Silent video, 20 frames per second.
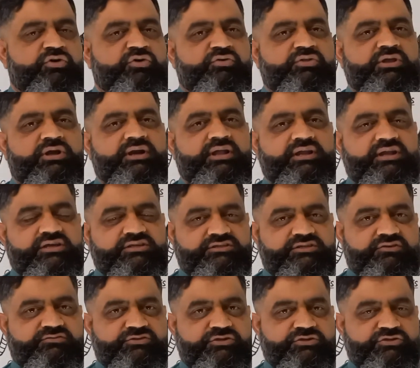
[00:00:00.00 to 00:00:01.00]
on to the
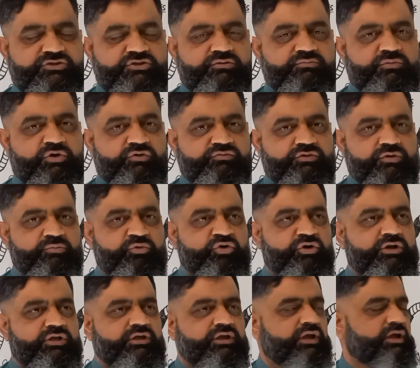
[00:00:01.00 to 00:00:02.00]
digestive system of the
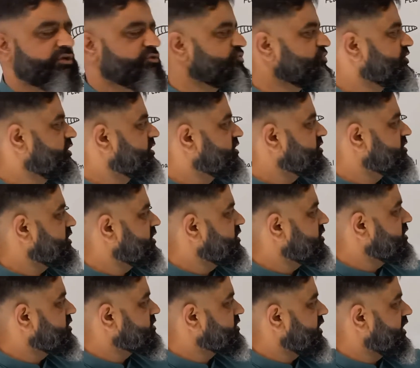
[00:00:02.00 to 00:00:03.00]
body. As you can see
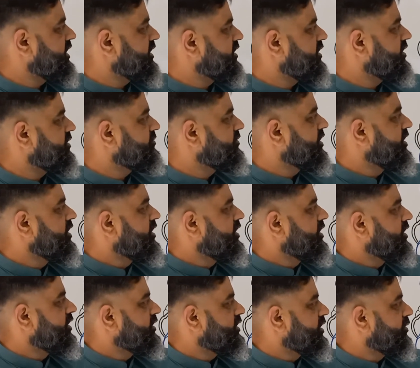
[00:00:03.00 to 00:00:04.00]
in this diagram,
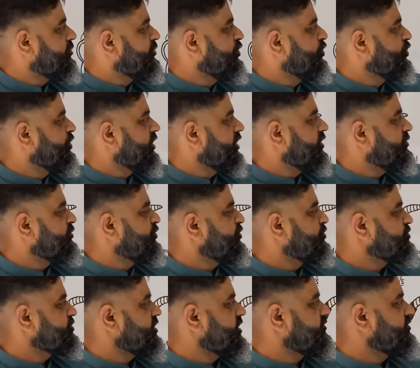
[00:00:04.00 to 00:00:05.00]
the blue color
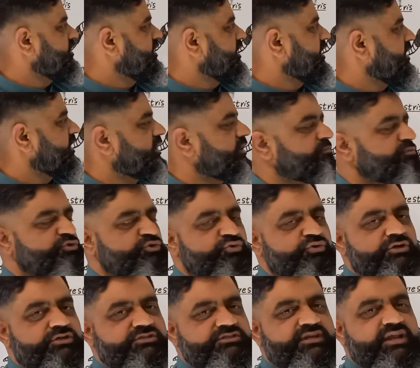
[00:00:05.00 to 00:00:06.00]
portion of the diagram
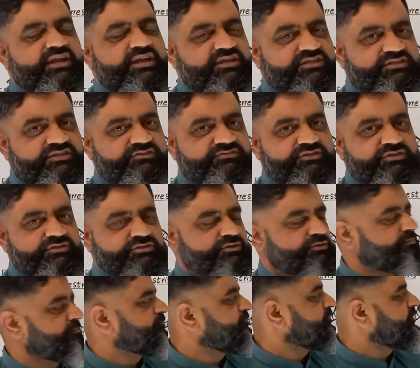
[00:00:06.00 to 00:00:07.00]
shows its digestive
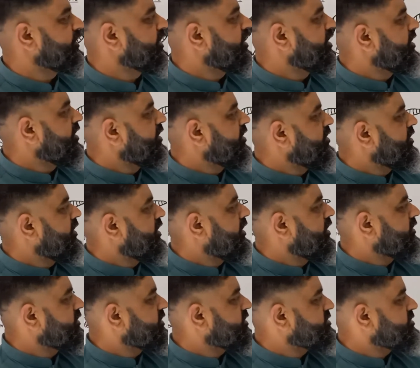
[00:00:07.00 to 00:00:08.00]
system.
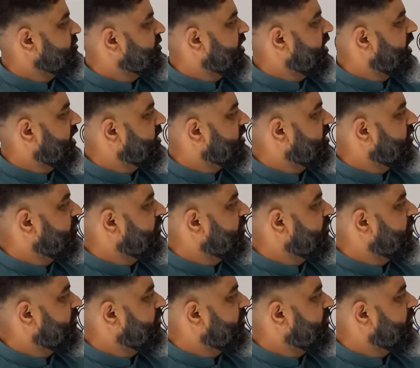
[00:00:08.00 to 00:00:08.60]
Just behind